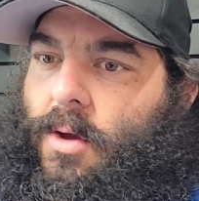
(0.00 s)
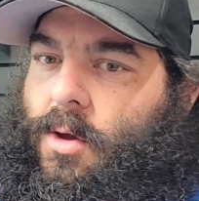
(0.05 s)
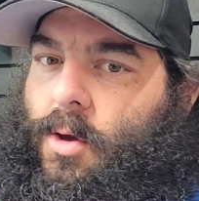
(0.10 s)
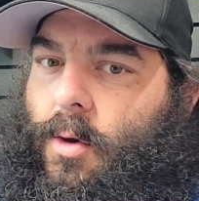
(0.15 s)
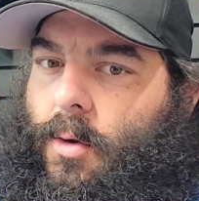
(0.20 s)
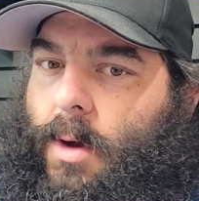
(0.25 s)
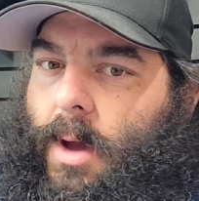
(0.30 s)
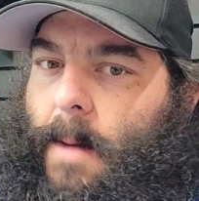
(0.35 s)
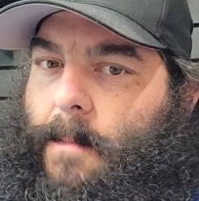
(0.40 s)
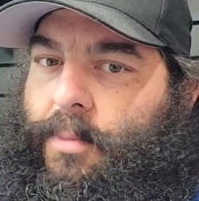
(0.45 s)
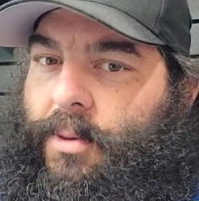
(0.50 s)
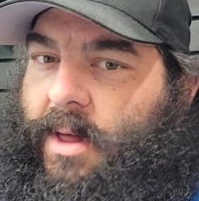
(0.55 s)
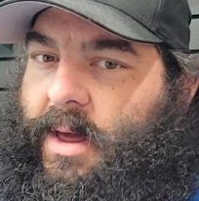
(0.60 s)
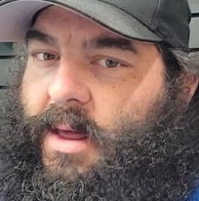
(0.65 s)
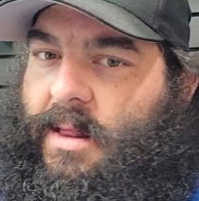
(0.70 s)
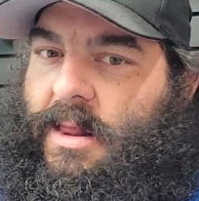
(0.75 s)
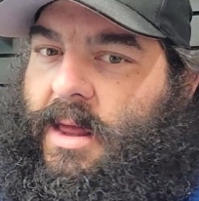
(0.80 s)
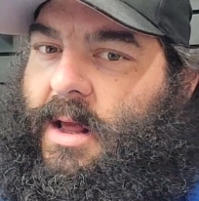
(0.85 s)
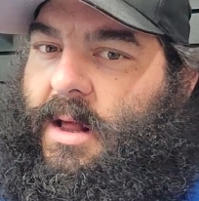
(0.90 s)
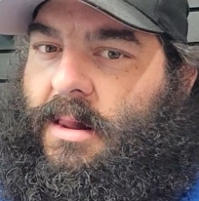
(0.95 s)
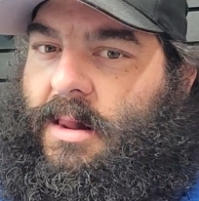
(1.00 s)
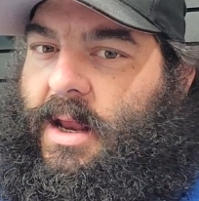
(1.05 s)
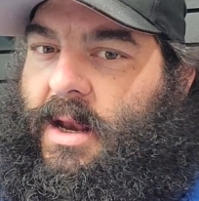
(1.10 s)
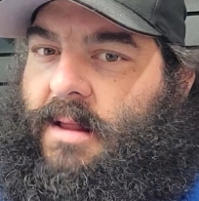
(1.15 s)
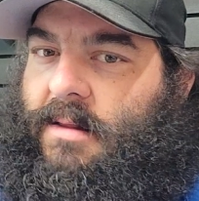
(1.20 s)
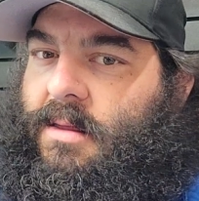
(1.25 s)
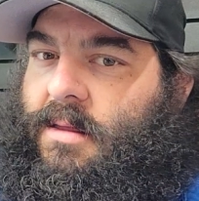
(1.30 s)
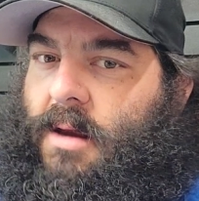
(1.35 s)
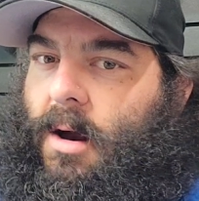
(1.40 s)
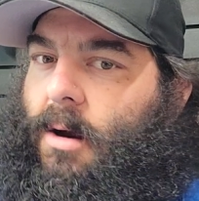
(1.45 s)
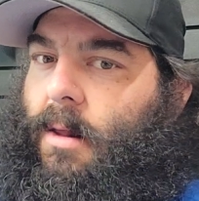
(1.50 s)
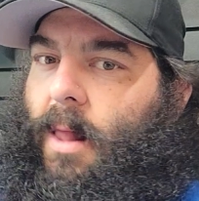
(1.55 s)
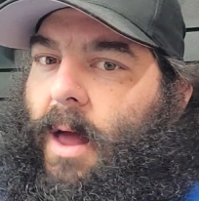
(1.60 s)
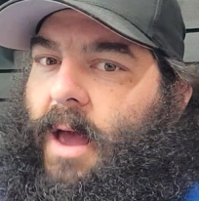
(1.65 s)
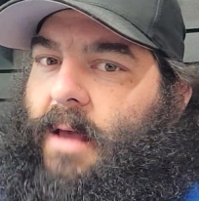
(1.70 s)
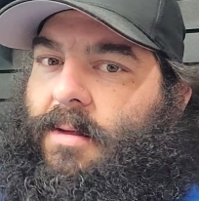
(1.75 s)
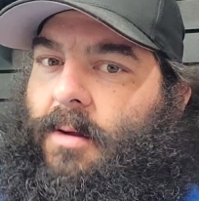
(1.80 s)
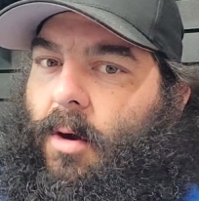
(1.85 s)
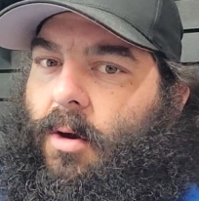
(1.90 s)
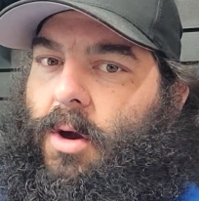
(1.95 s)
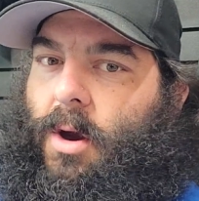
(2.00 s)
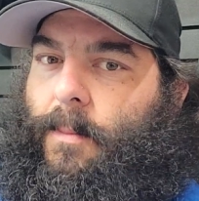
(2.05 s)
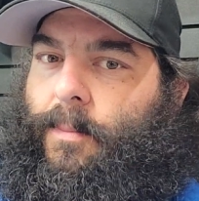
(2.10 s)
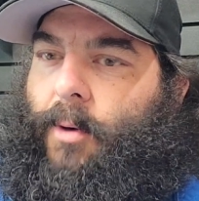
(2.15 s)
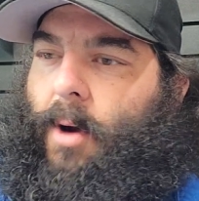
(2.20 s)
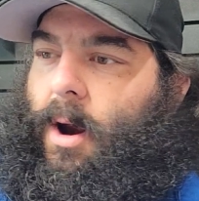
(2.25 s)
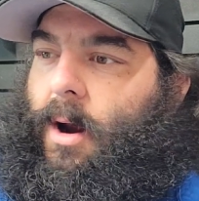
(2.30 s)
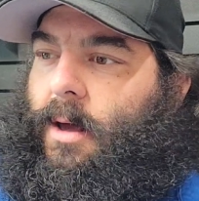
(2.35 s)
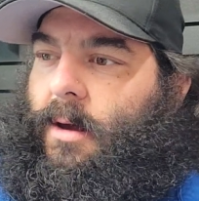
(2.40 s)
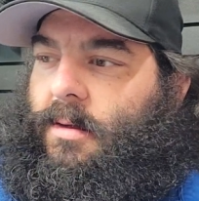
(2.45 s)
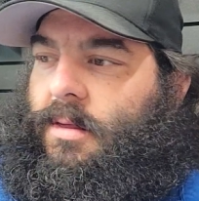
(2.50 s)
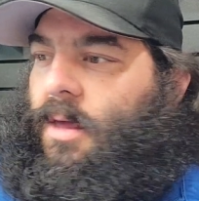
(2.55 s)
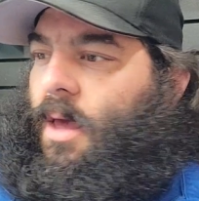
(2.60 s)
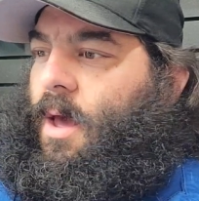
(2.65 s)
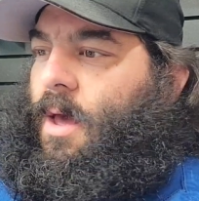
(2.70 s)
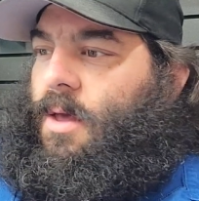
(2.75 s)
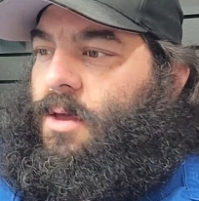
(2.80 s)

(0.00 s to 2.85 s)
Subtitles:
You completely clean and sterilize all your products.